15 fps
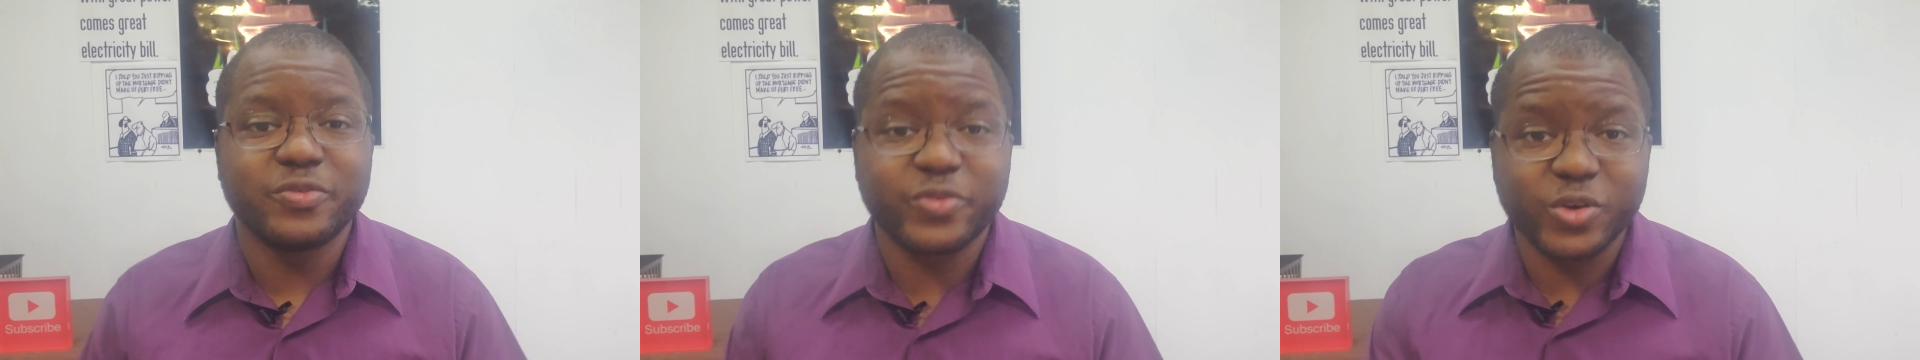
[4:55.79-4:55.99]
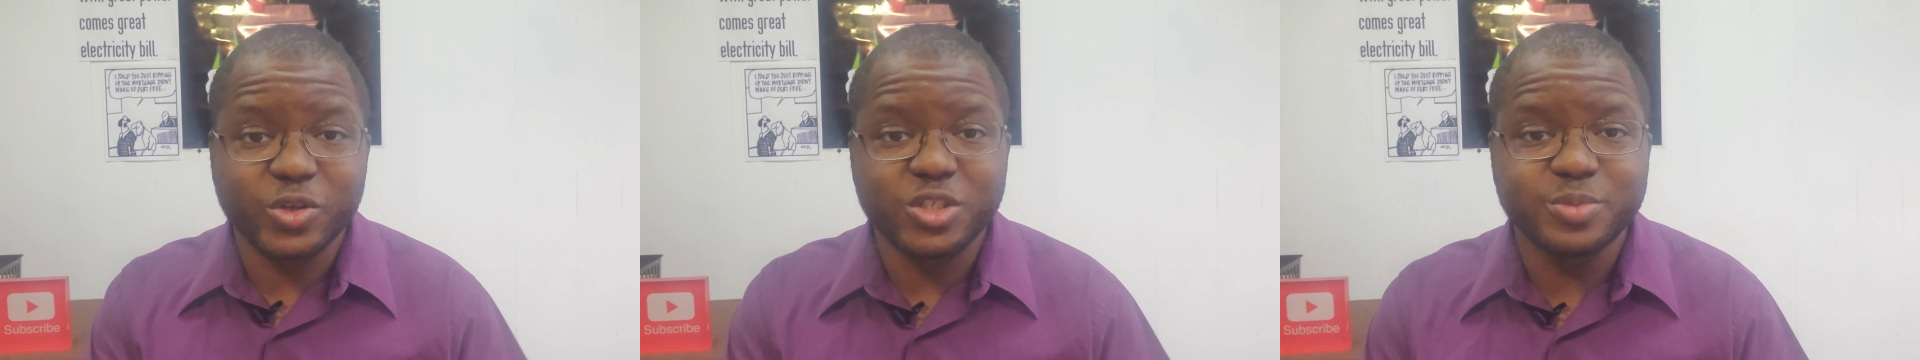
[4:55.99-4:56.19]

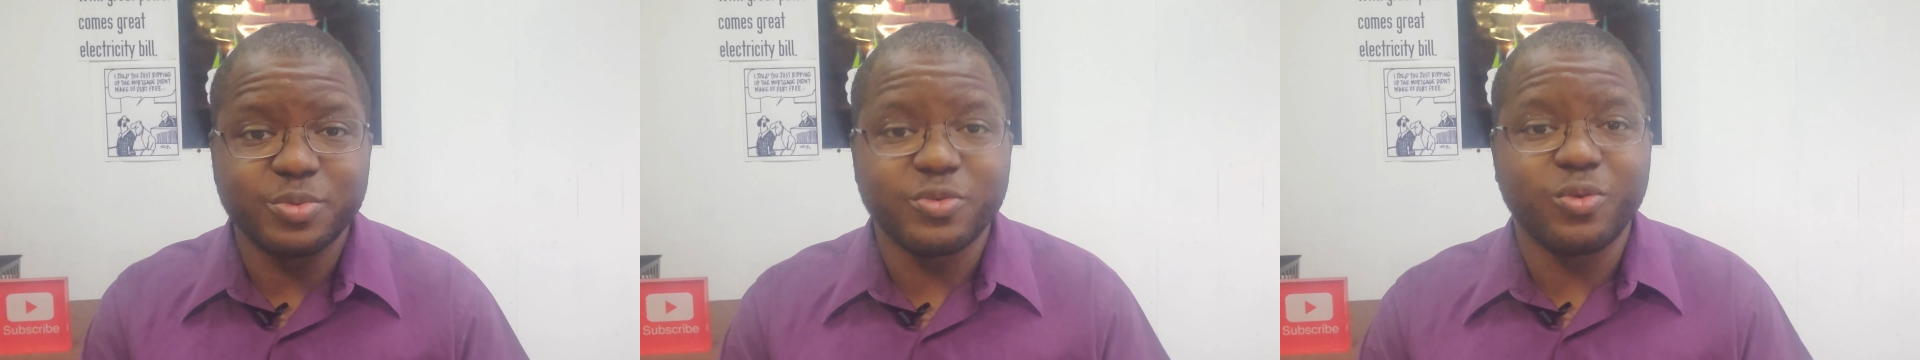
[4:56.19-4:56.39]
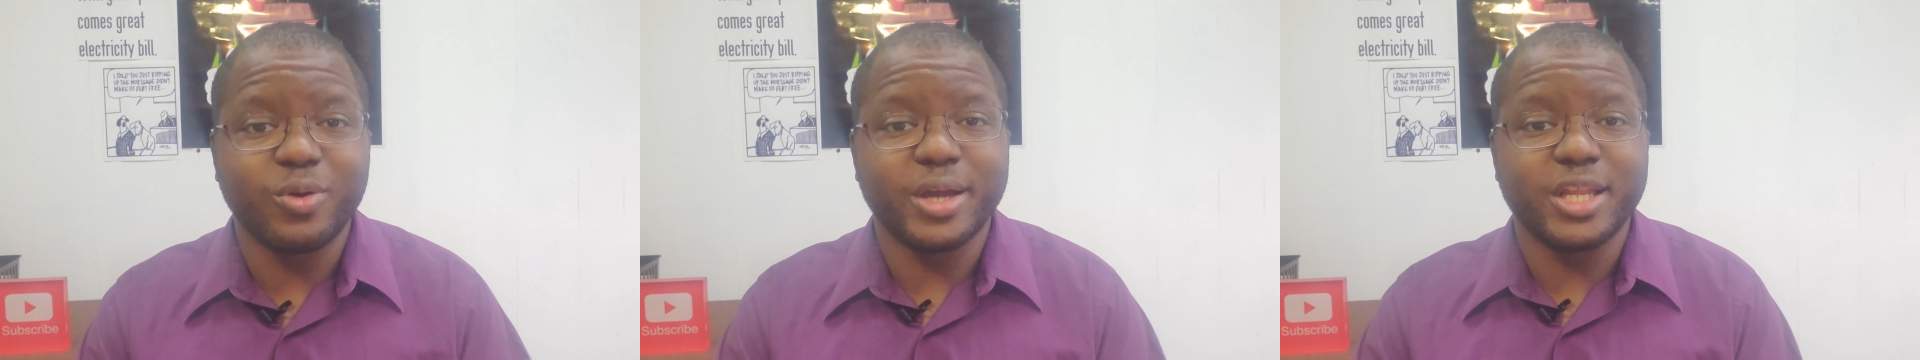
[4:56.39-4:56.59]
first
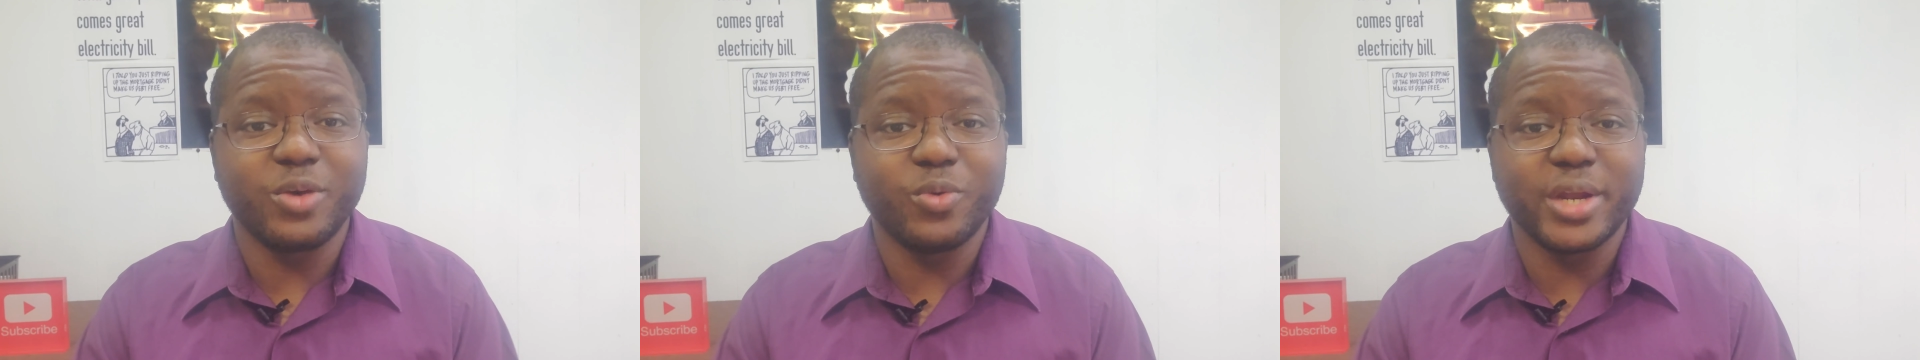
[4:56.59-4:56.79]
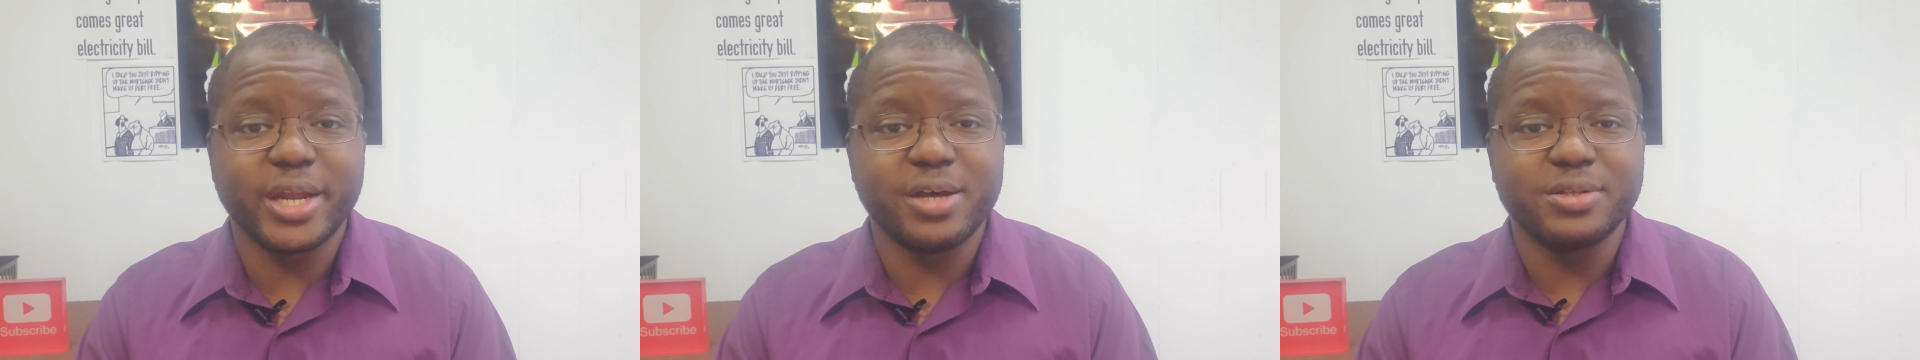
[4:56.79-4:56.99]
before
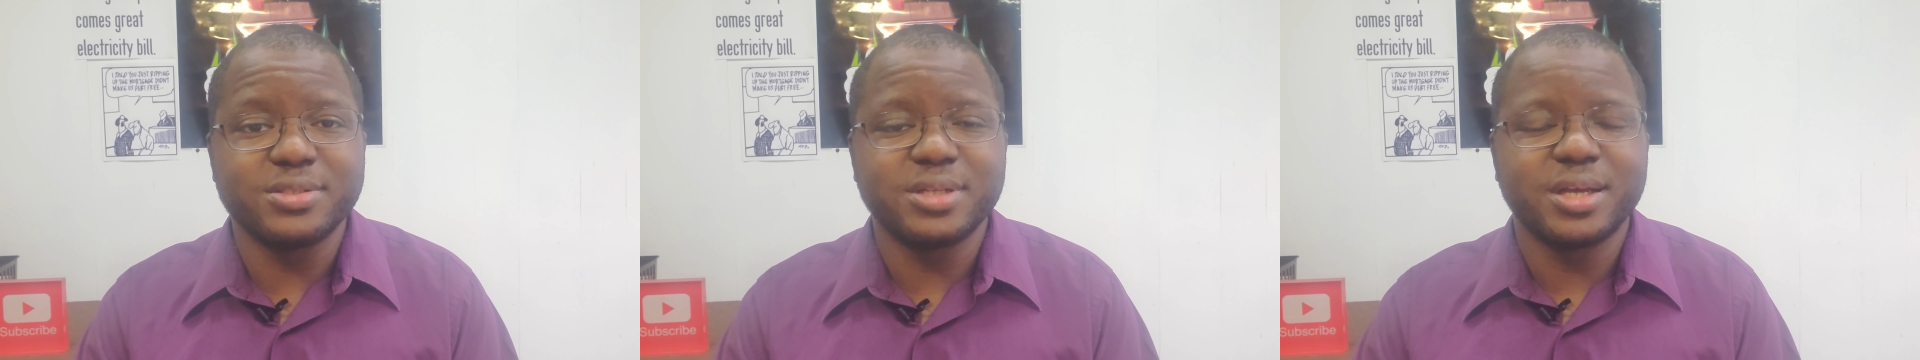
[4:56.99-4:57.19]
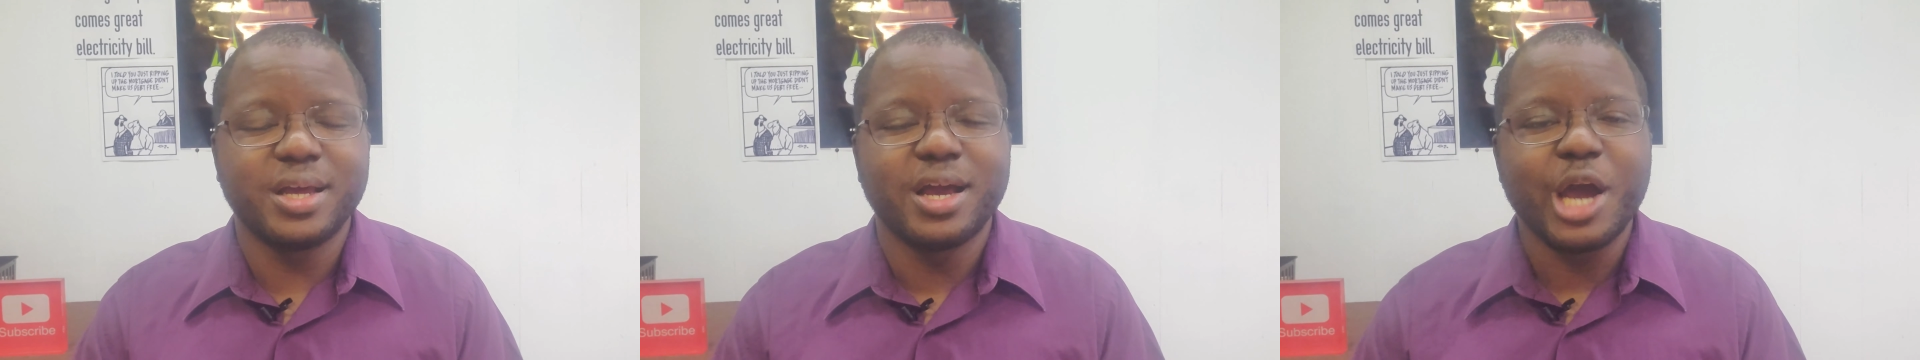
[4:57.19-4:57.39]
anyone else.